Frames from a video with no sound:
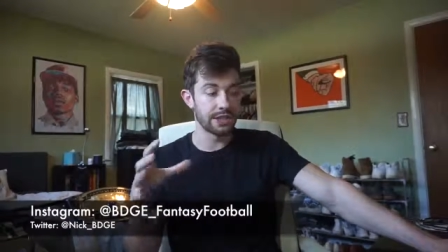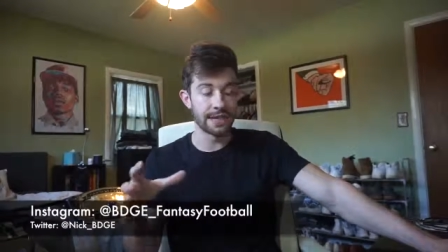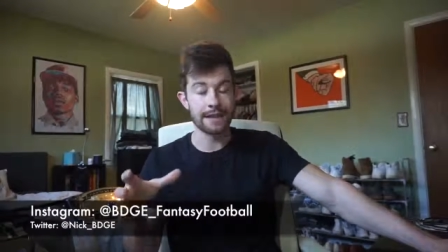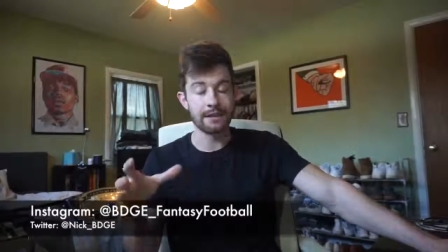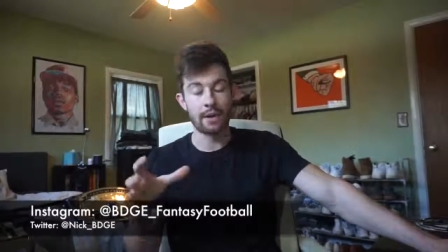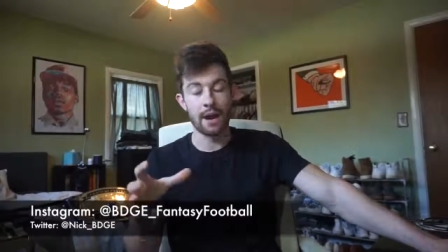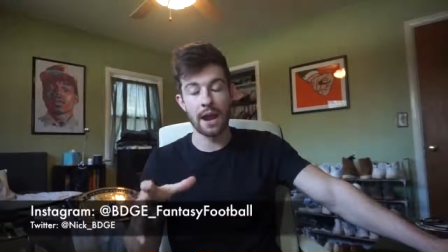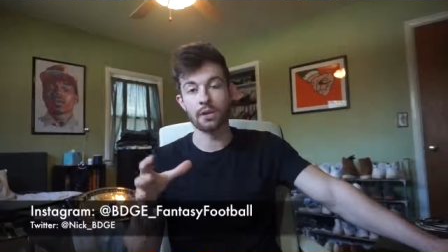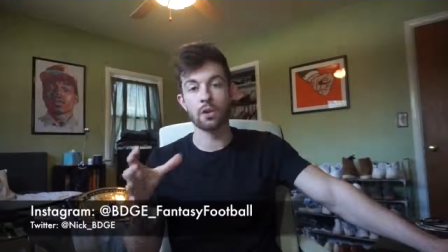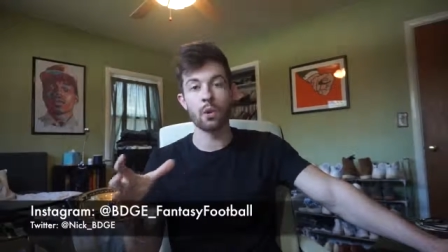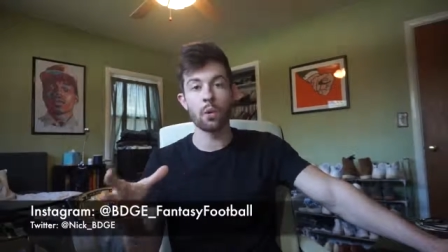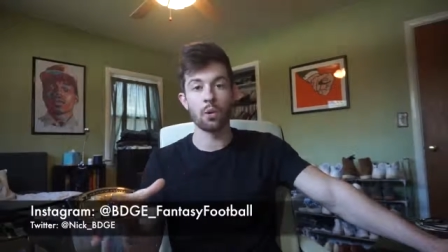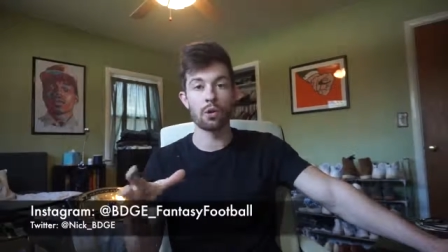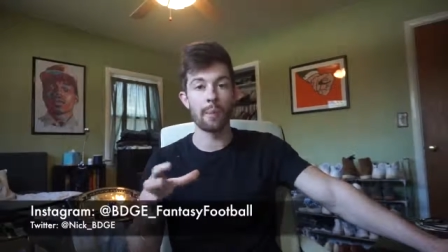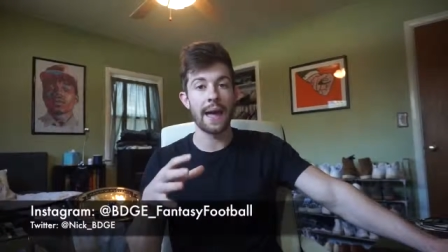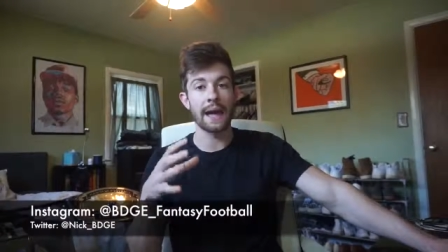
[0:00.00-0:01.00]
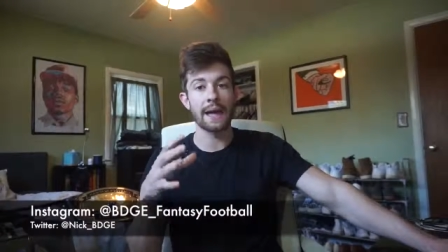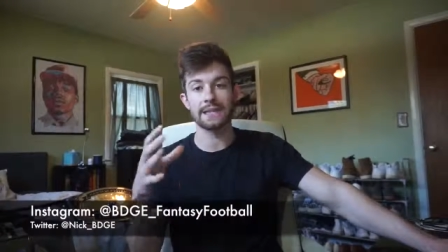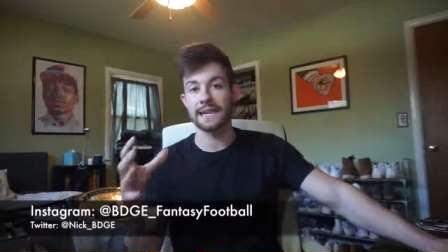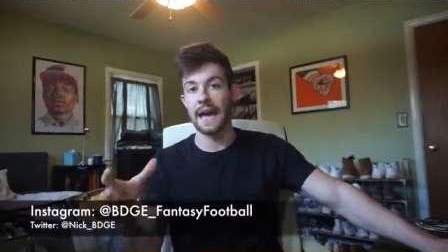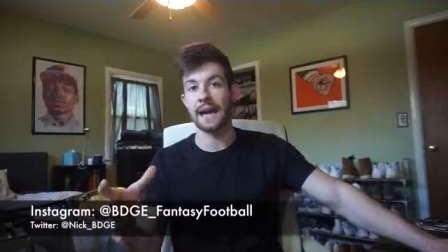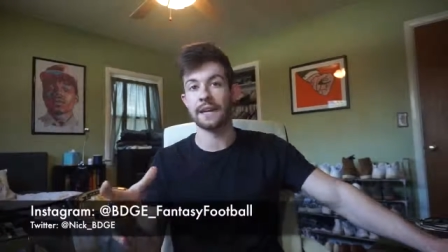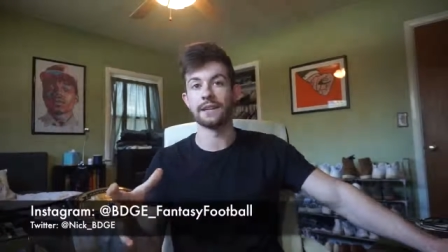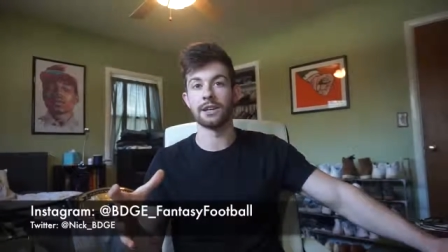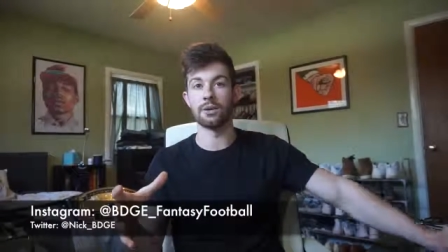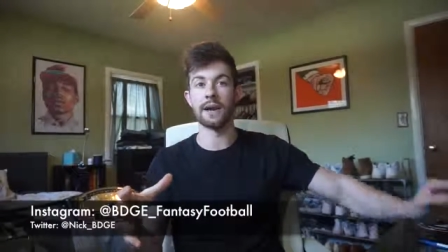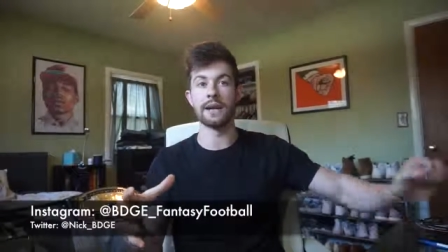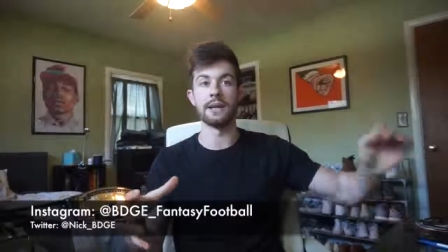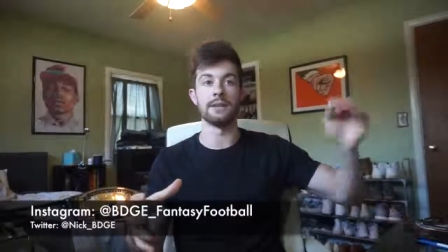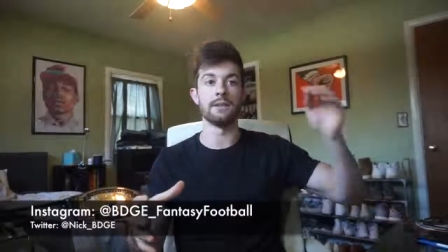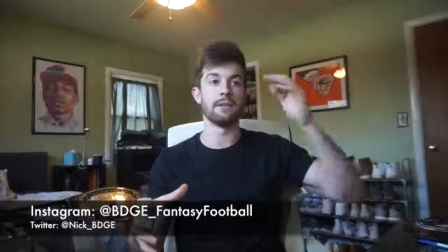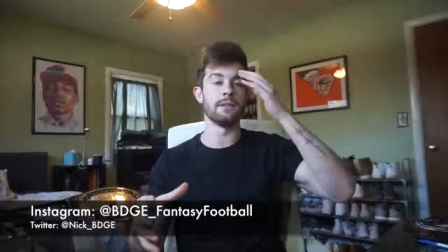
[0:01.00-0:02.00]
the late round quarterback tactic,
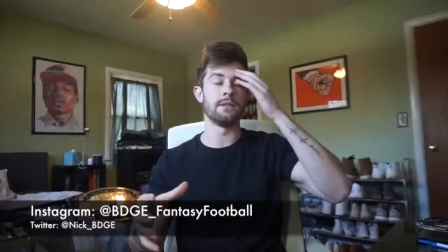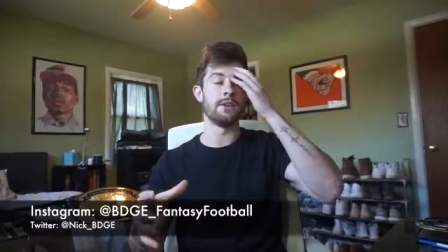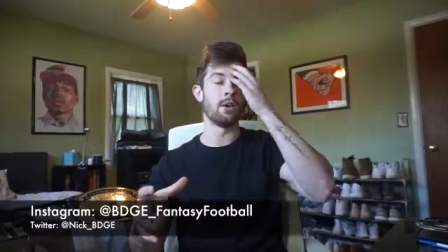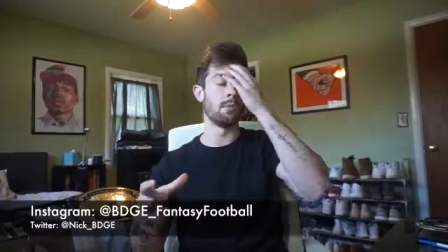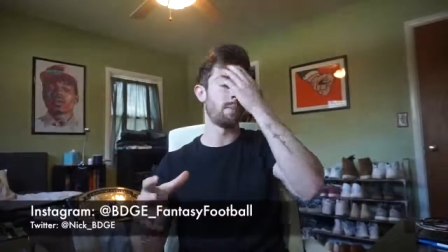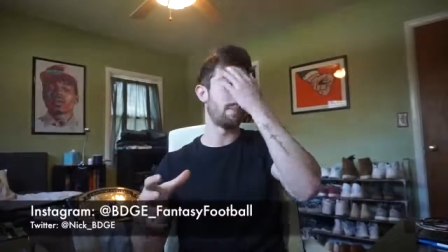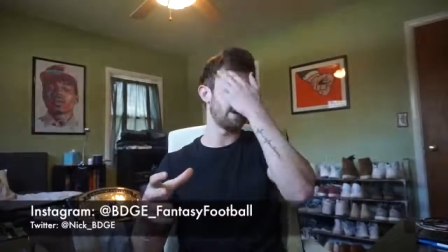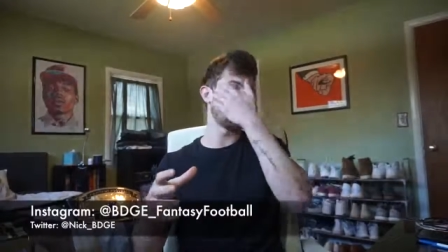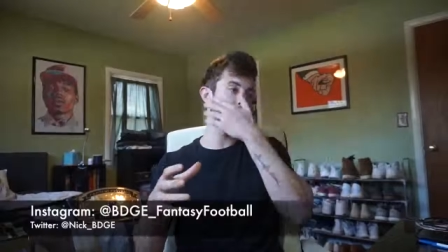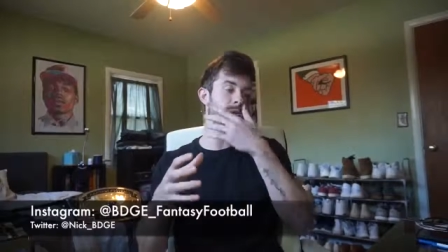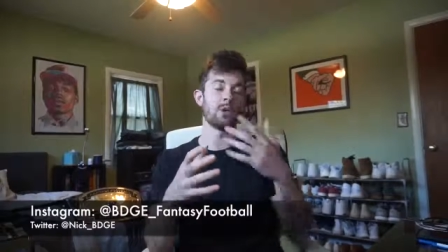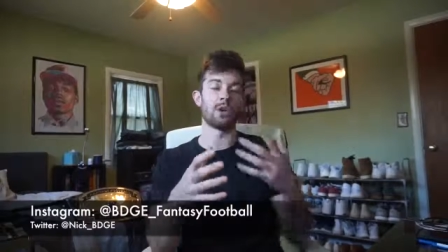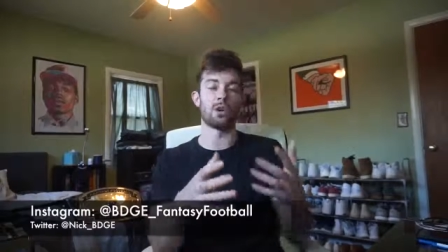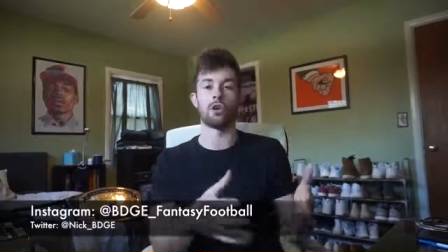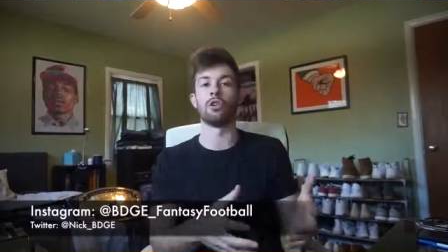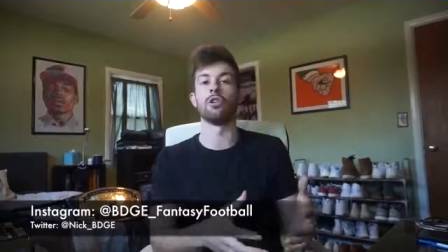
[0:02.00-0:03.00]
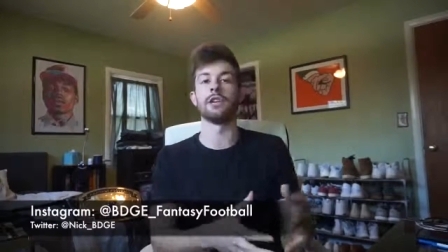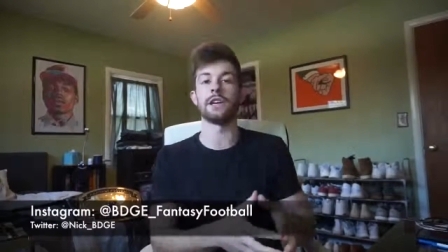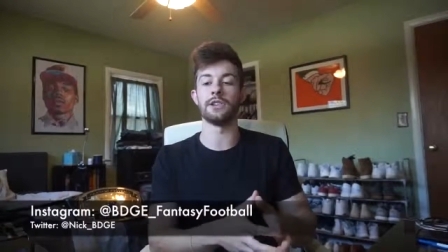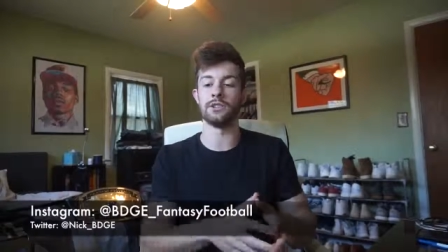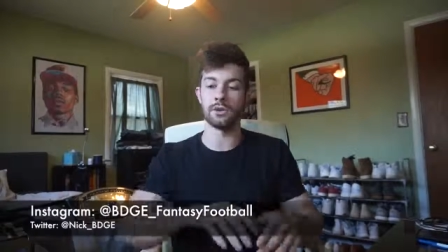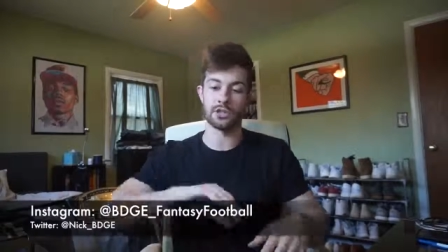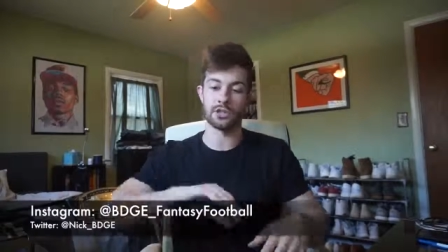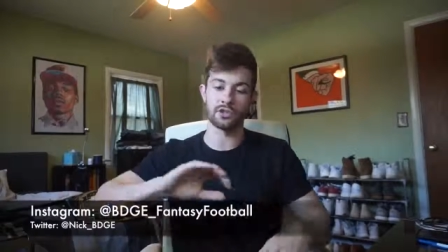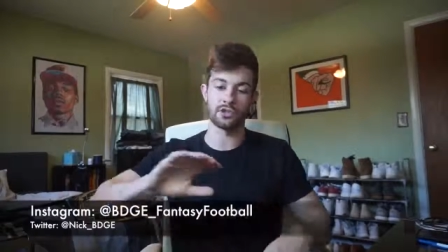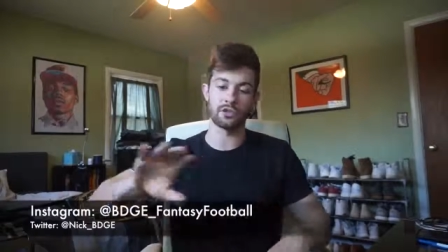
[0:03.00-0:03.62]
right? Don't pick someone early because you could